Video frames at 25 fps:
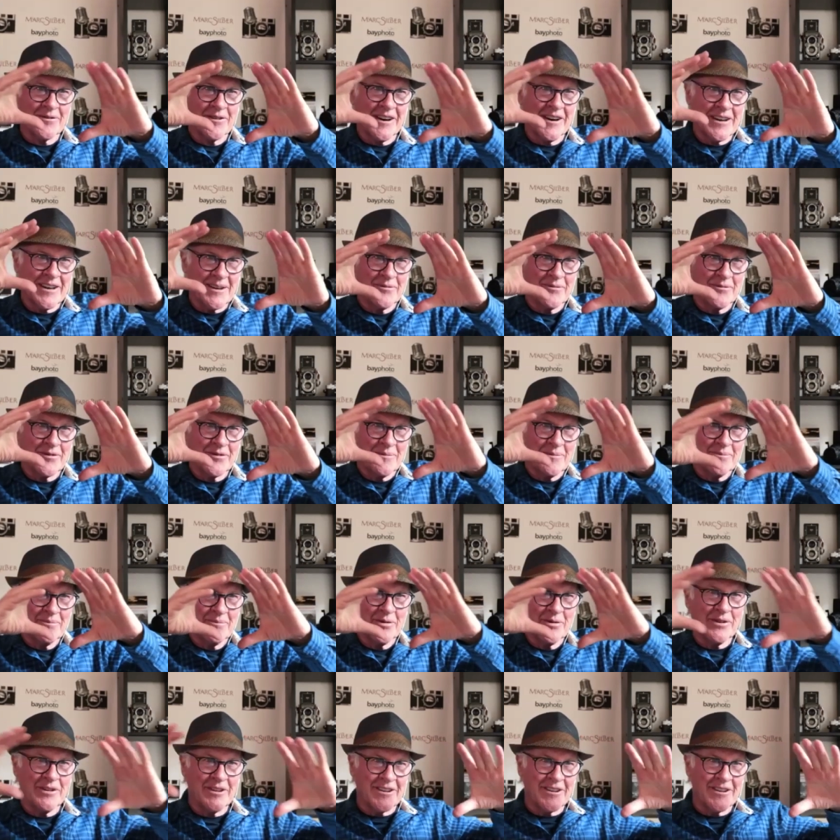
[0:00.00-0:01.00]
frame from
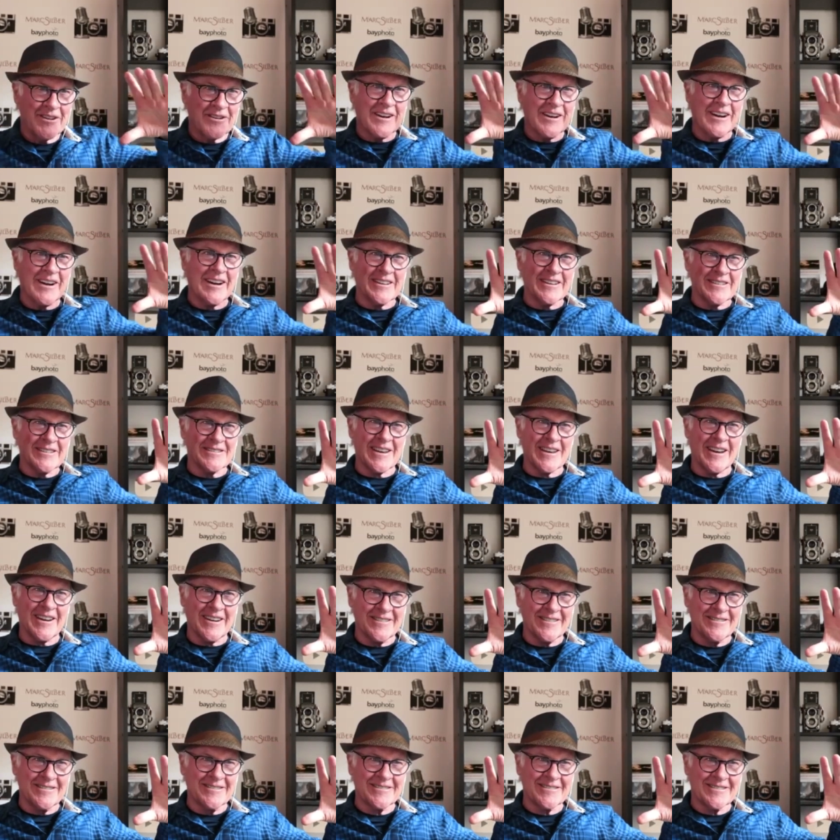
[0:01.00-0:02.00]
pulling your eyes
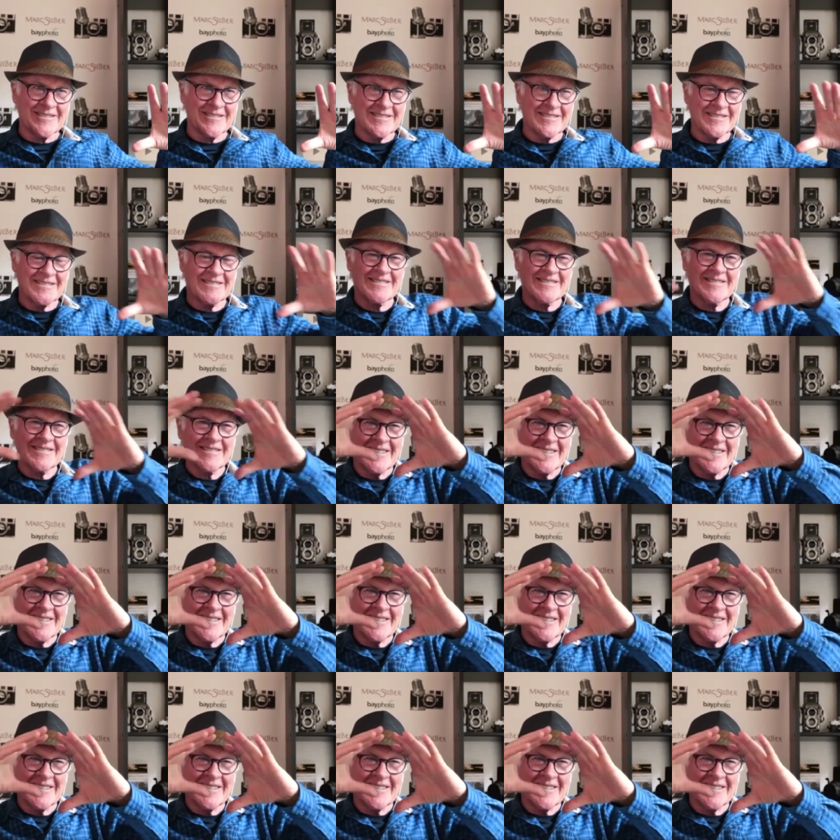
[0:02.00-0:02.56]
out. That's